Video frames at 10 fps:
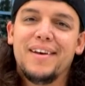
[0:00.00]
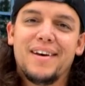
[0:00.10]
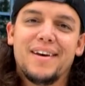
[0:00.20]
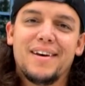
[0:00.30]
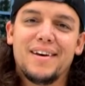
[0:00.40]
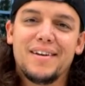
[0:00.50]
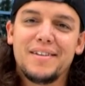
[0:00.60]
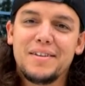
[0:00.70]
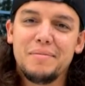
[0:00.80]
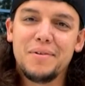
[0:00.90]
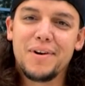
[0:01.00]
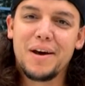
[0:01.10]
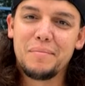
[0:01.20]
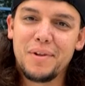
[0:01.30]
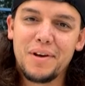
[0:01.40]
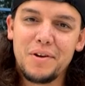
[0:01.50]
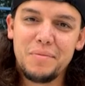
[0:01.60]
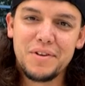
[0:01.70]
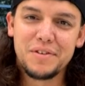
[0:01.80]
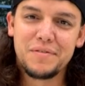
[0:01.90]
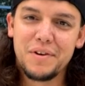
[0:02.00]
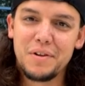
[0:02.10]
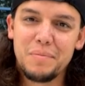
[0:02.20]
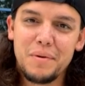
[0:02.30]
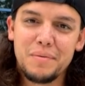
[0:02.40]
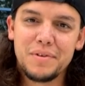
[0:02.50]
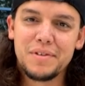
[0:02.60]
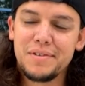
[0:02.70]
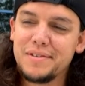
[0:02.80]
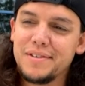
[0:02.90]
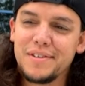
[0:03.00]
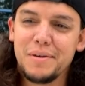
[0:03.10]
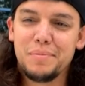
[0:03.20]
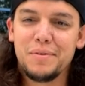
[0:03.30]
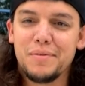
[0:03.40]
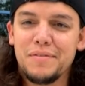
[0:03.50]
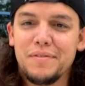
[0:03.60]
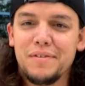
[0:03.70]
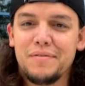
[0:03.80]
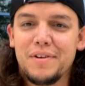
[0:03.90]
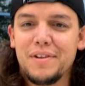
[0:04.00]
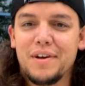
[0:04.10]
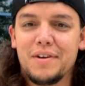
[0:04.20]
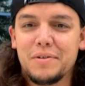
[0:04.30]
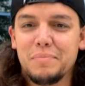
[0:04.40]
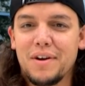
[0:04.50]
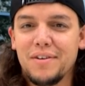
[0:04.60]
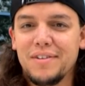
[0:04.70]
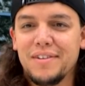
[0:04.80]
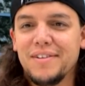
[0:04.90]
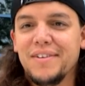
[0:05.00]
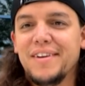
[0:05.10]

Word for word: Uh, keep going out and playing your music for other people. Just, just keep putting one foot in front of the other. That's about all you can do.